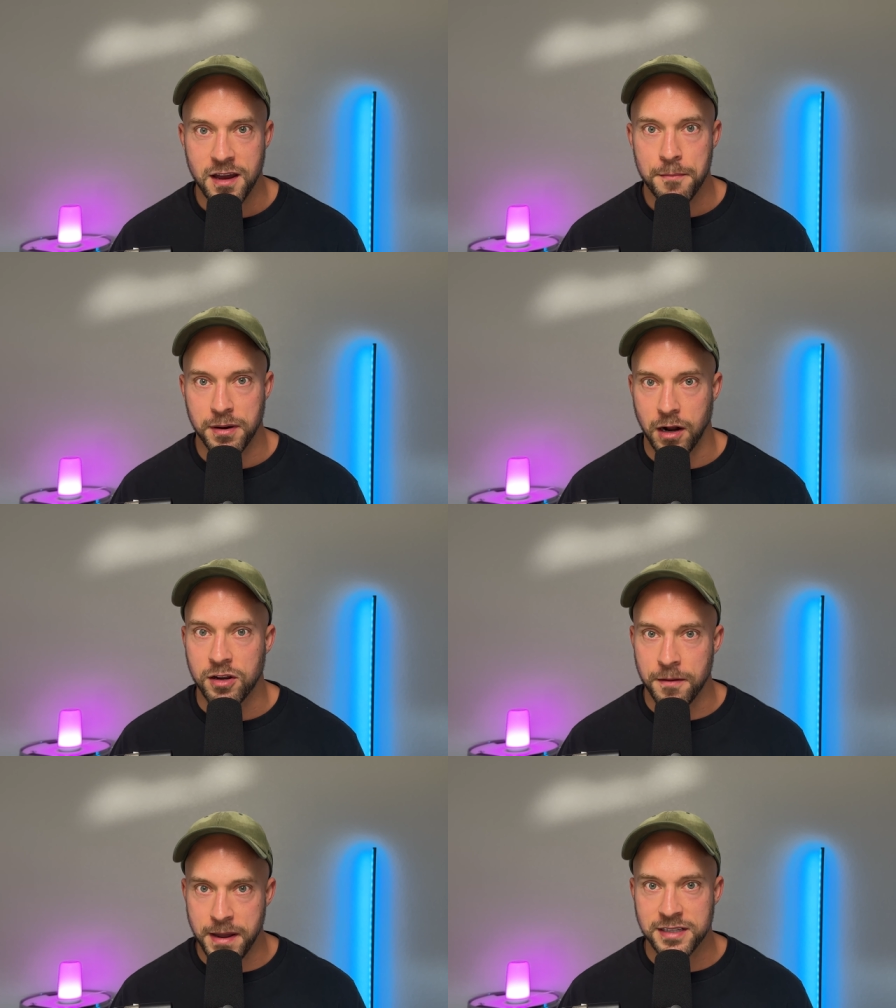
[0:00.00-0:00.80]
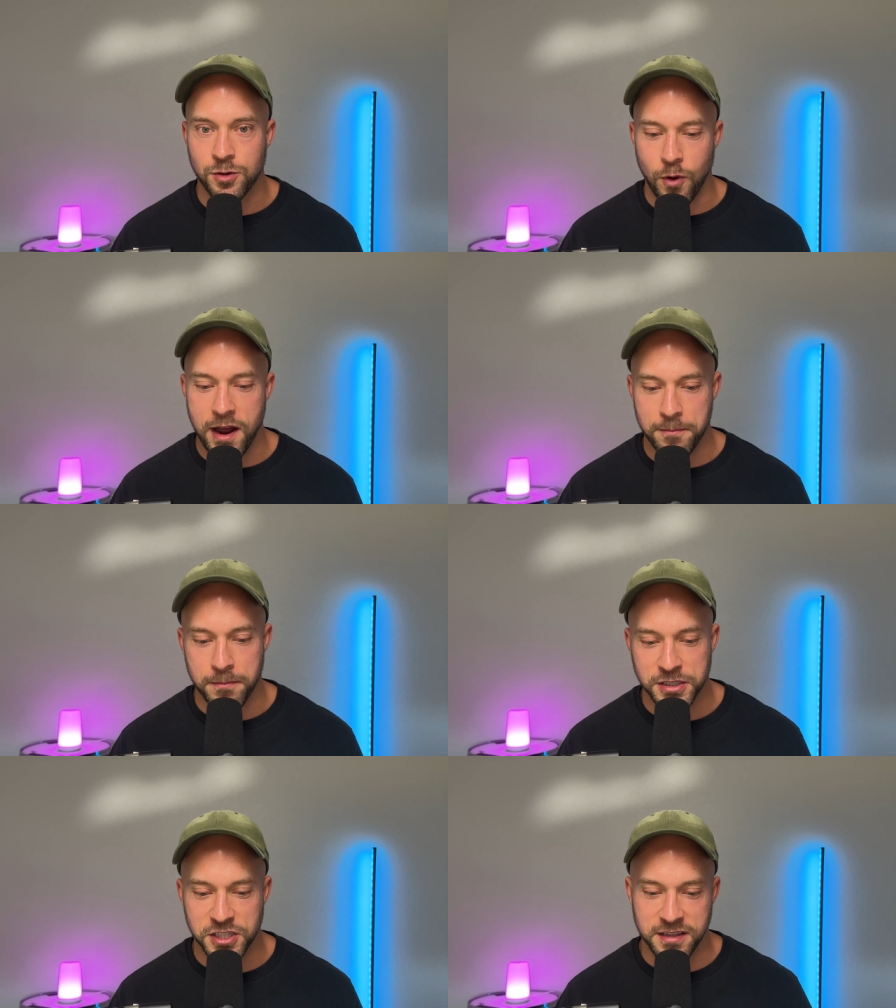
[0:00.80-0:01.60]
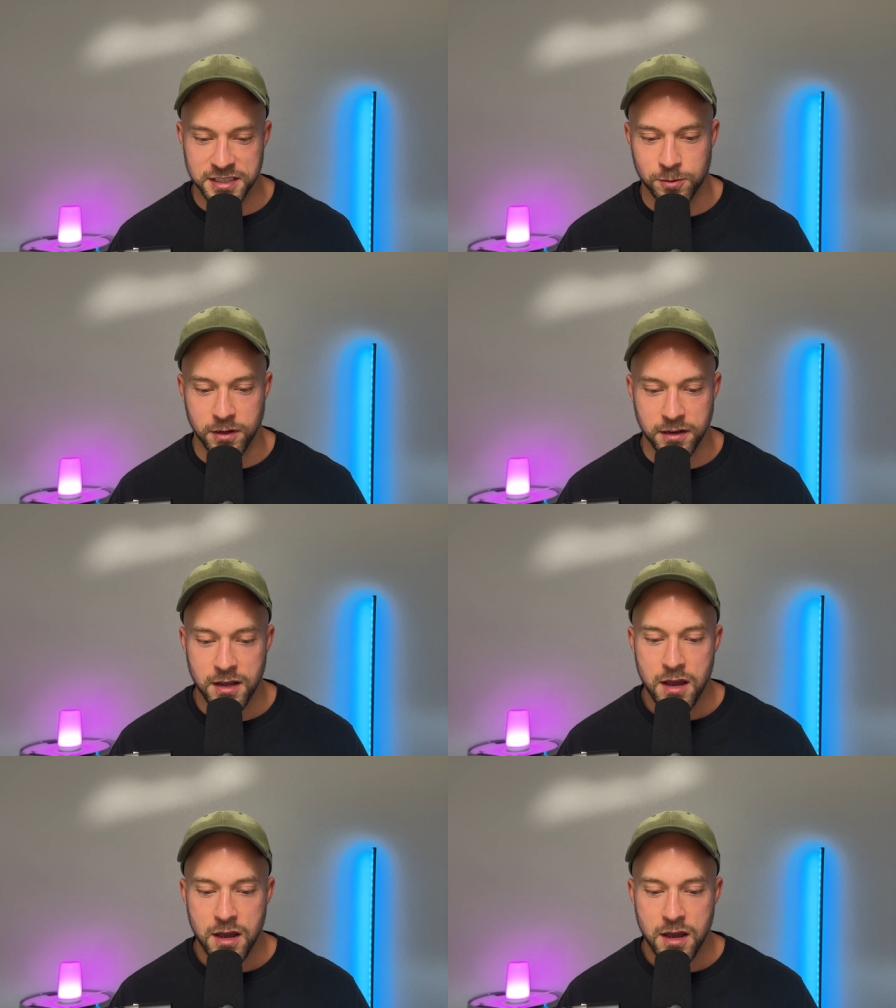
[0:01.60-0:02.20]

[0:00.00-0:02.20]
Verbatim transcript: But I'll come back to why I'm mentioning this one.